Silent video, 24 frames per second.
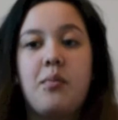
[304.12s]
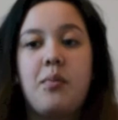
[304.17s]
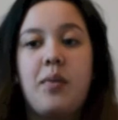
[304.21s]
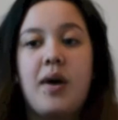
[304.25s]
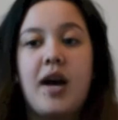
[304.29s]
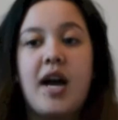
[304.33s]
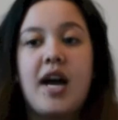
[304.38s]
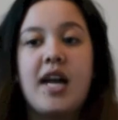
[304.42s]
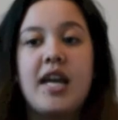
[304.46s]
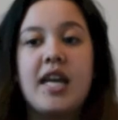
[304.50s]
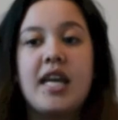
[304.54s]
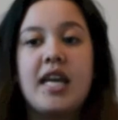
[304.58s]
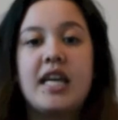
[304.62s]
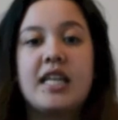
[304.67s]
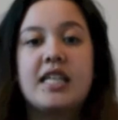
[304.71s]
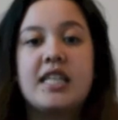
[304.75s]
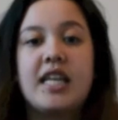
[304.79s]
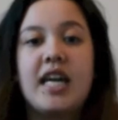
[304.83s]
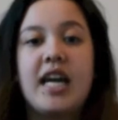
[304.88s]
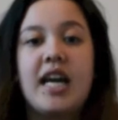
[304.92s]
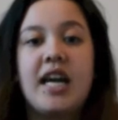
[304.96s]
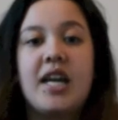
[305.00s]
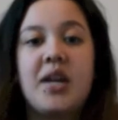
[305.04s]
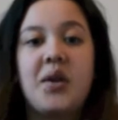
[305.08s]
panicked
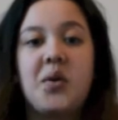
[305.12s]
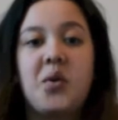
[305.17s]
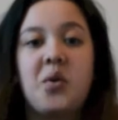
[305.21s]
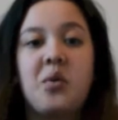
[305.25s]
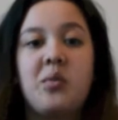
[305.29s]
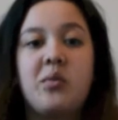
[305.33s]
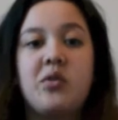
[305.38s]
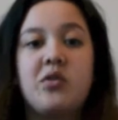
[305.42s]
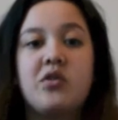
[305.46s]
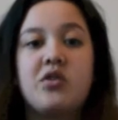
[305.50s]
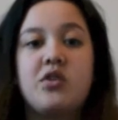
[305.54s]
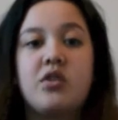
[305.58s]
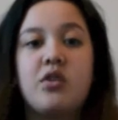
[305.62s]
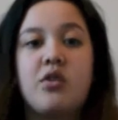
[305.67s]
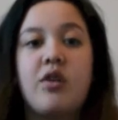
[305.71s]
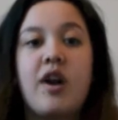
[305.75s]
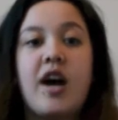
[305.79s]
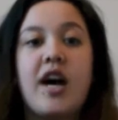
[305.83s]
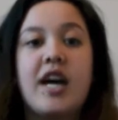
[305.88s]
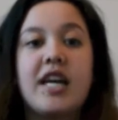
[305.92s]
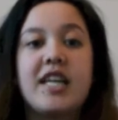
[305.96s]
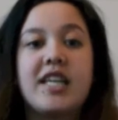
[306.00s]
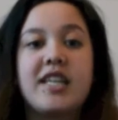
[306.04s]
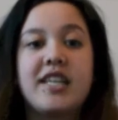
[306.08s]
and almost
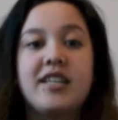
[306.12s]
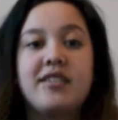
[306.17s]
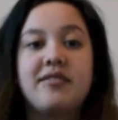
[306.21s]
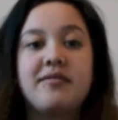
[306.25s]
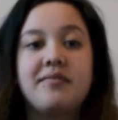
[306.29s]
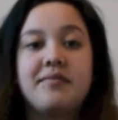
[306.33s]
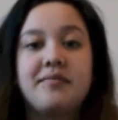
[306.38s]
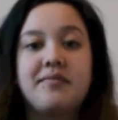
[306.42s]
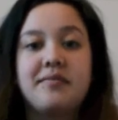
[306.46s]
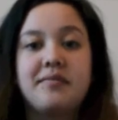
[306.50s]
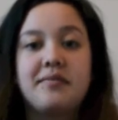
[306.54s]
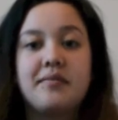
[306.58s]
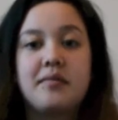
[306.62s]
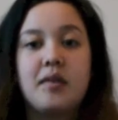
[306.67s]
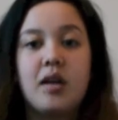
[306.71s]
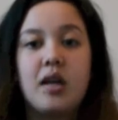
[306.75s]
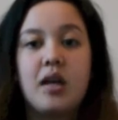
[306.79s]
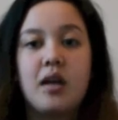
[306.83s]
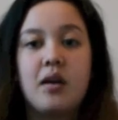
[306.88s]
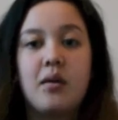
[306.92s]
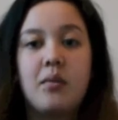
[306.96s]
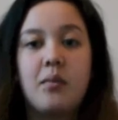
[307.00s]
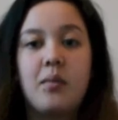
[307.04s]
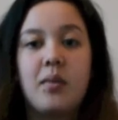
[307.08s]
cried
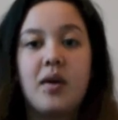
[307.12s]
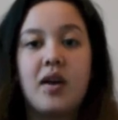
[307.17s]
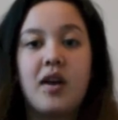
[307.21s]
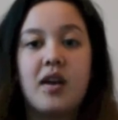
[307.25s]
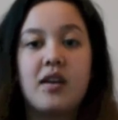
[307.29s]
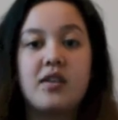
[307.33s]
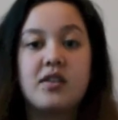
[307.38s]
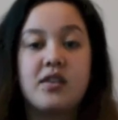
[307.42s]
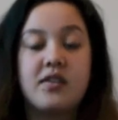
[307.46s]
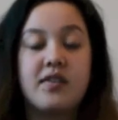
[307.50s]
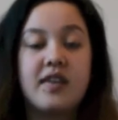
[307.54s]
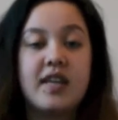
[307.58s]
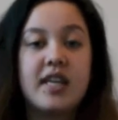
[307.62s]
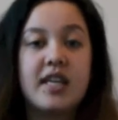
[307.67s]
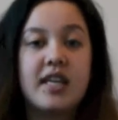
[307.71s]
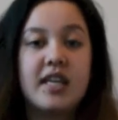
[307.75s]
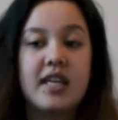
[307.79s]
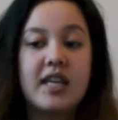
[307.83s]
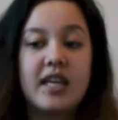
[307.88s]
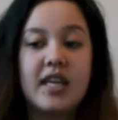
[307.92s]
because of it.